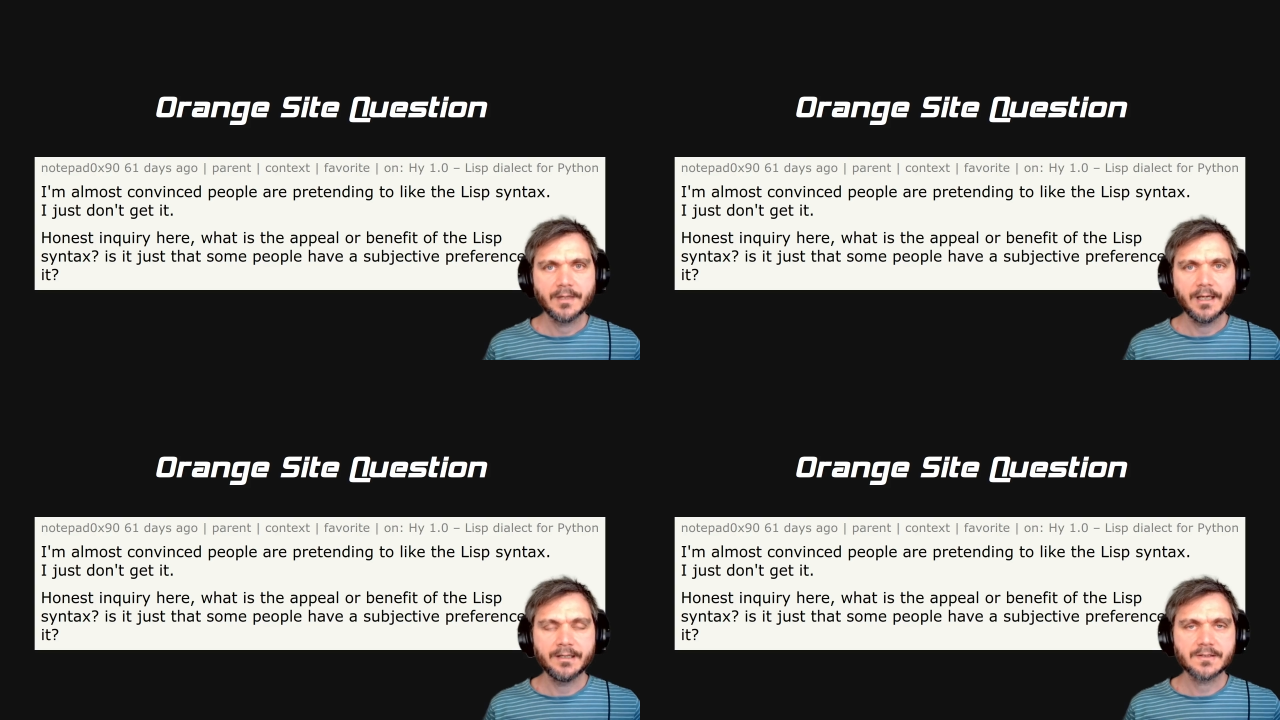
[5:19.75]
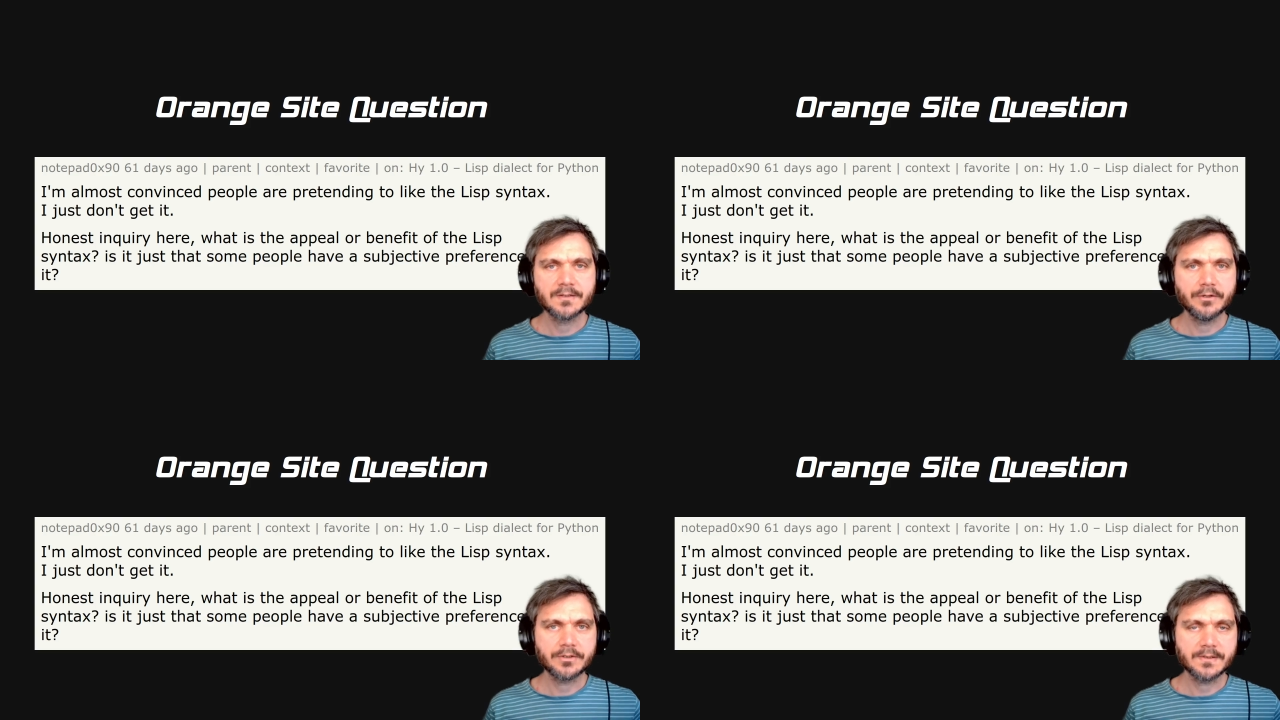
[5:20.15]
And it's
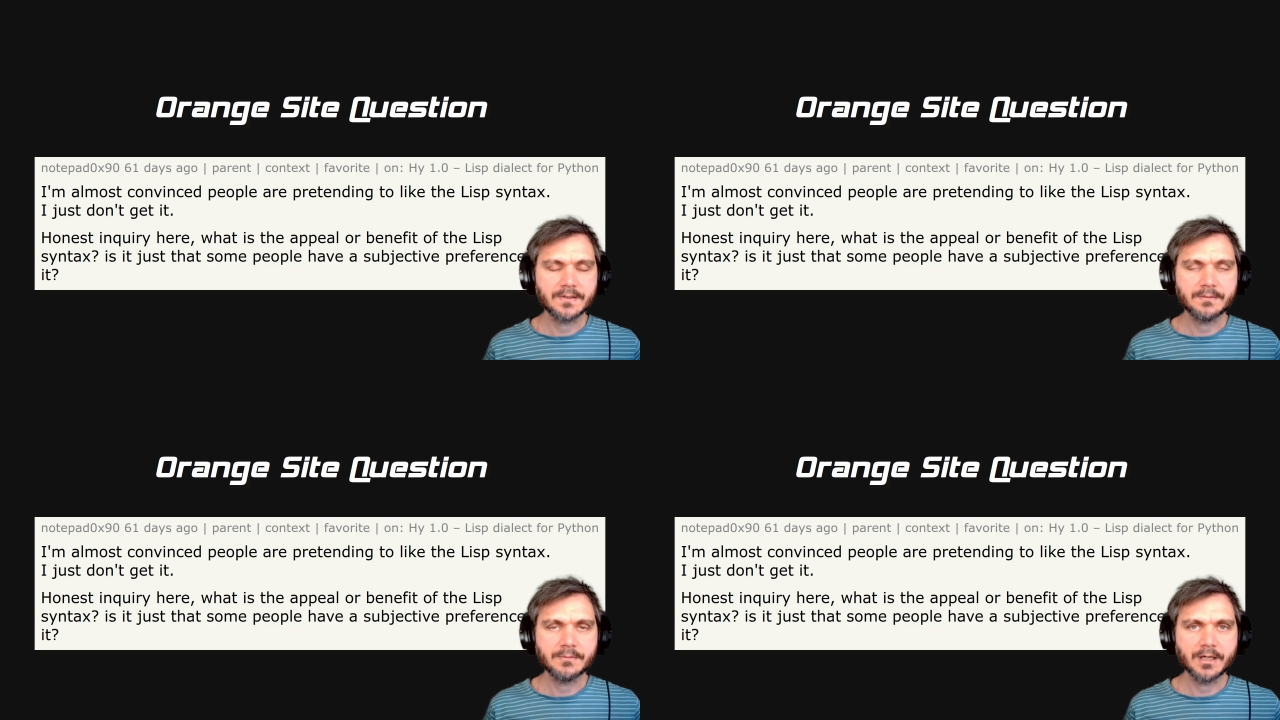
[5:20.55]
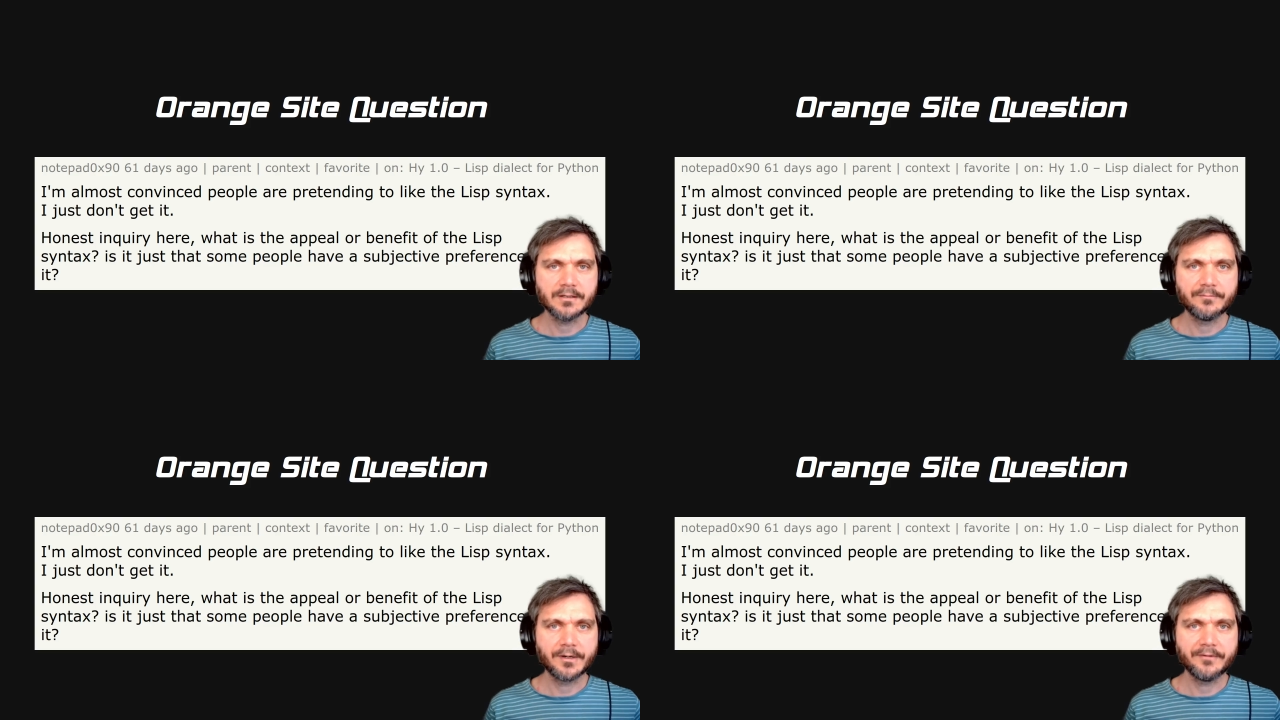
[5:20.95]
not just a
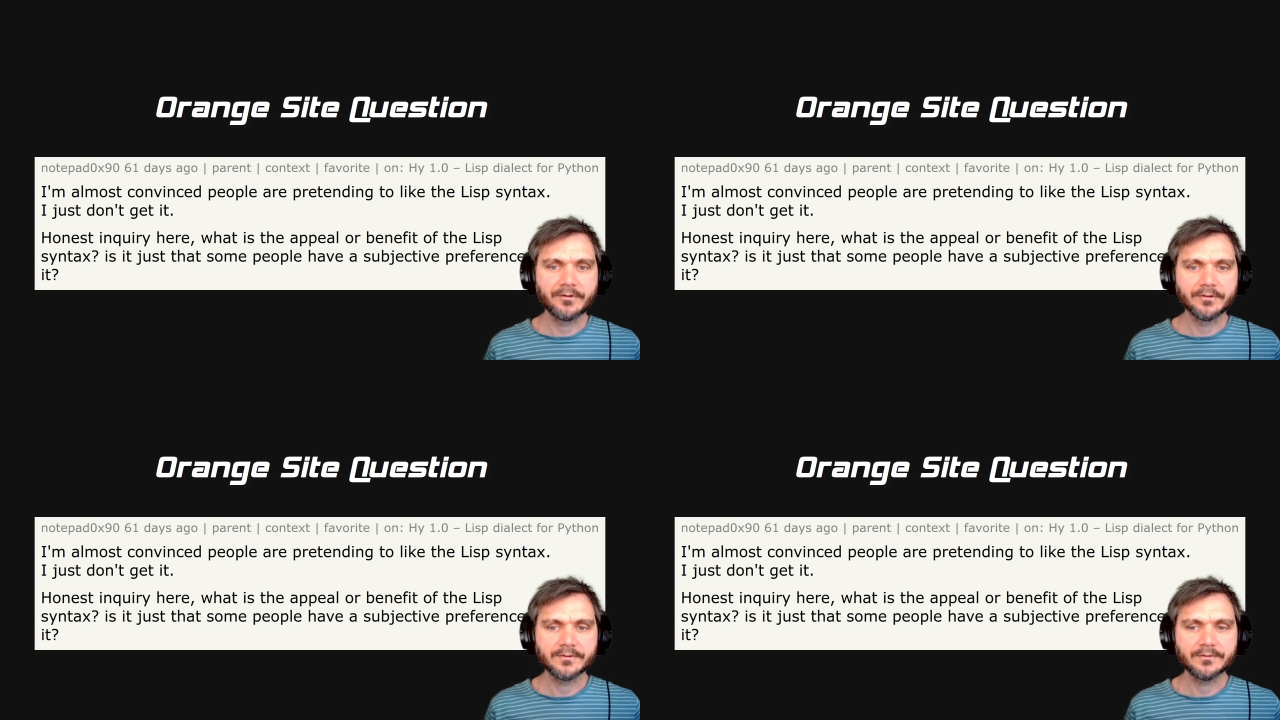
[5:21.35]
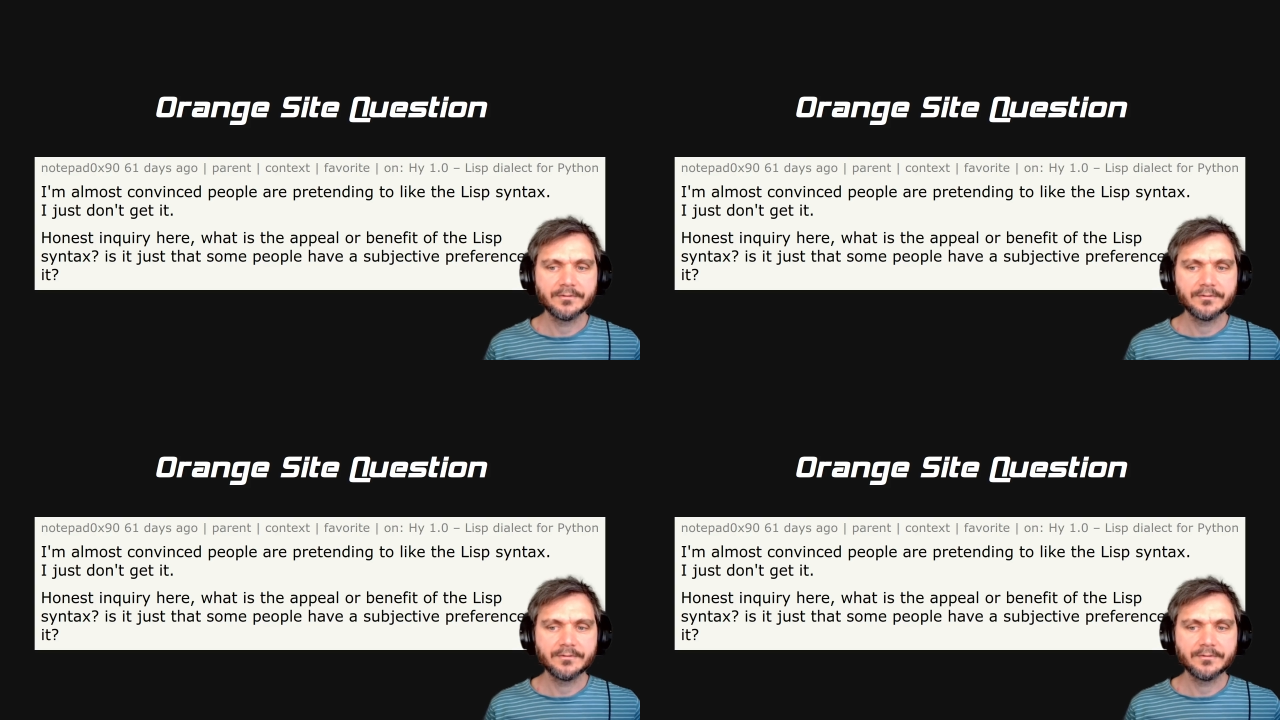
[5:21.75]
subjective preference.